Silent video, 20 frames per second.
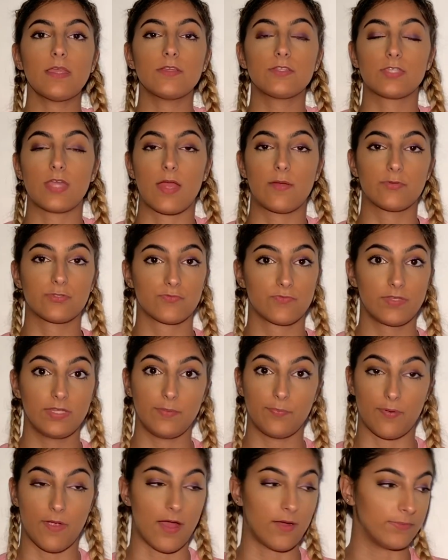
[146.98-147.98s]
So I was
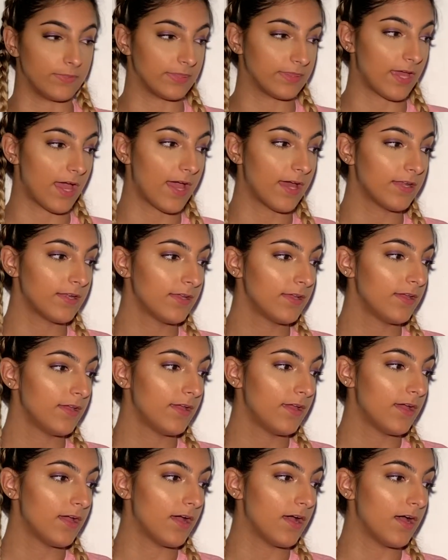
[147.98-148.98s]
really proud with that.
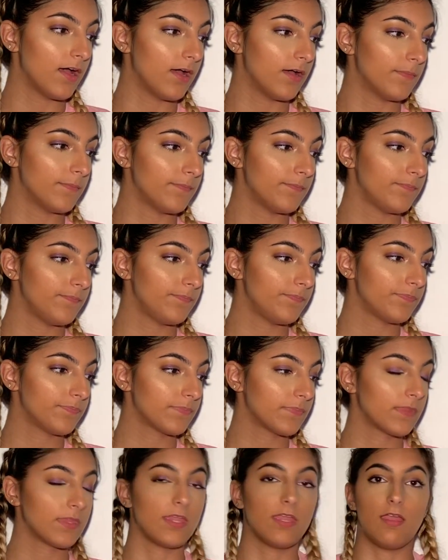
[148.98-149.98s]

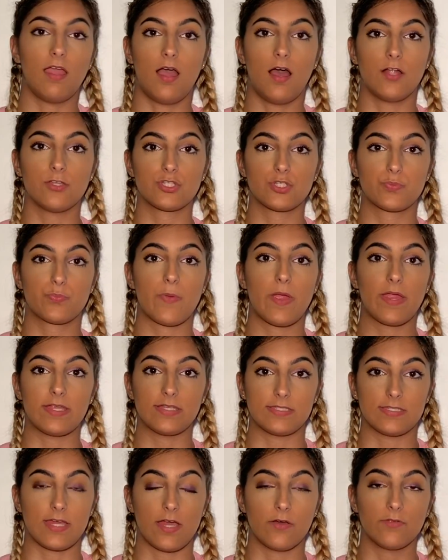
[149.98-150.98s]
I'll just break
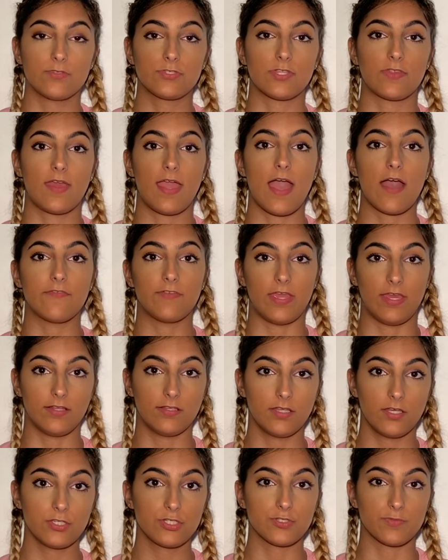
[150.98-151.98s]
it down. So they have
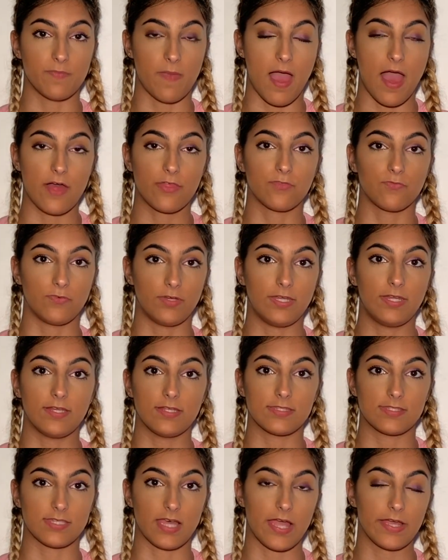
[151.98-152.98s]
English, math, reading,
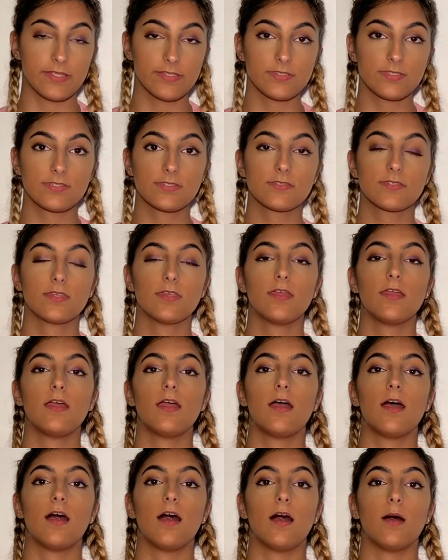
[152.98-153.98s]
and science.
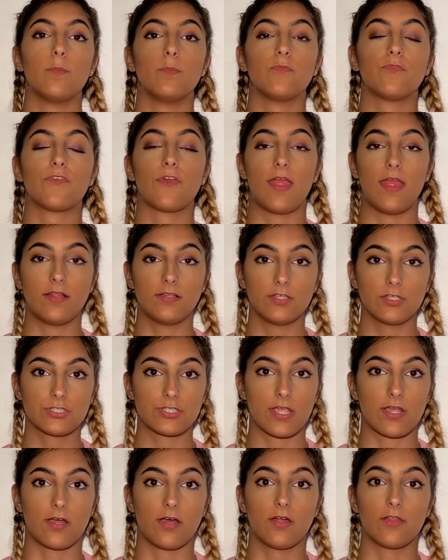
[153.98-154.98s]
For English,
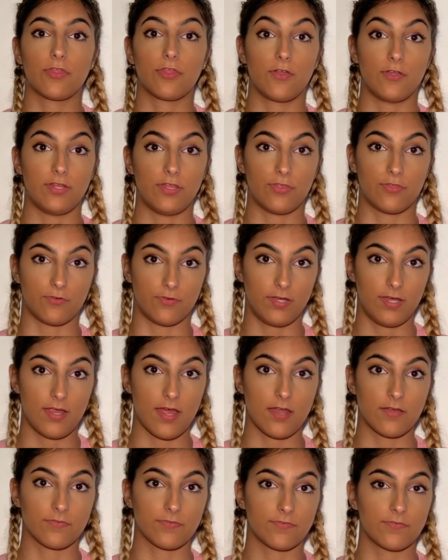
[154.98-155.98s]
I got 33
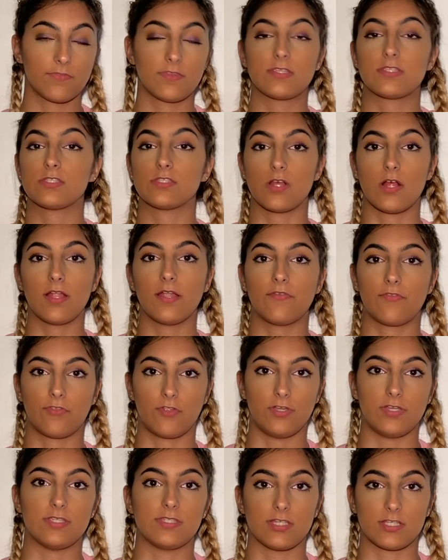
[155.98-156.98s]
out of, this is all out of
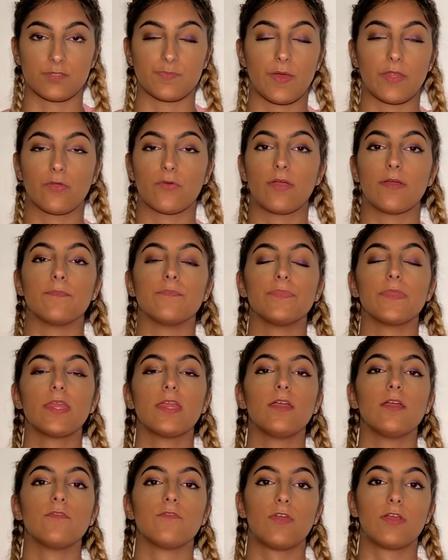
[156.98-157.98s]
36, by the way.
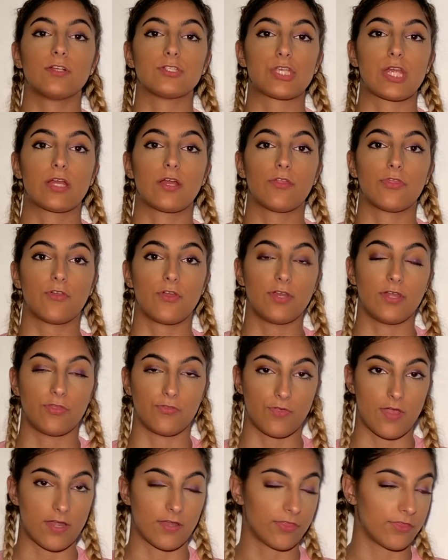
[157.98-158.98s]
For English, I got
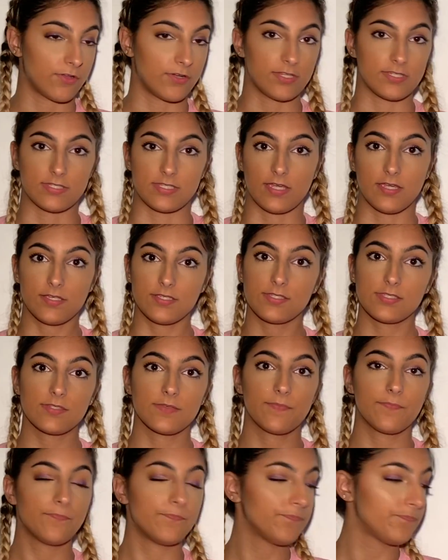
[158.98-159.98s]
33 out of
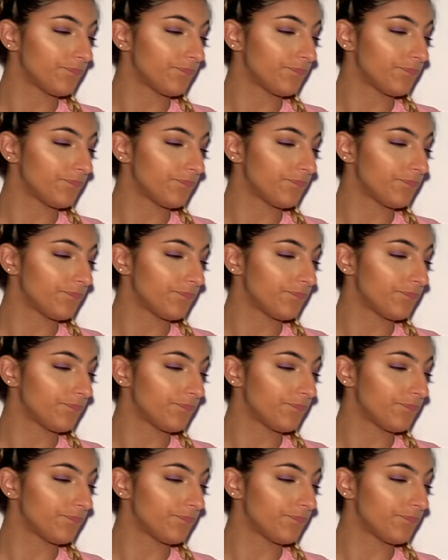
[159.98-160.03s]
36.